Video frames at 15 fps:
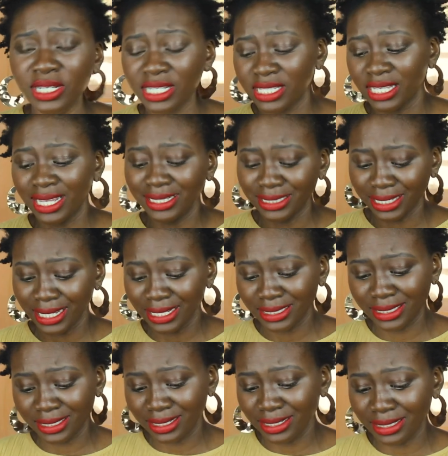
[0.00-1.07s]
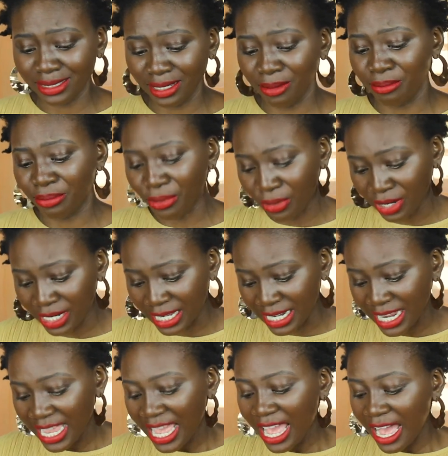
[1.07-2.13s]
because education is important.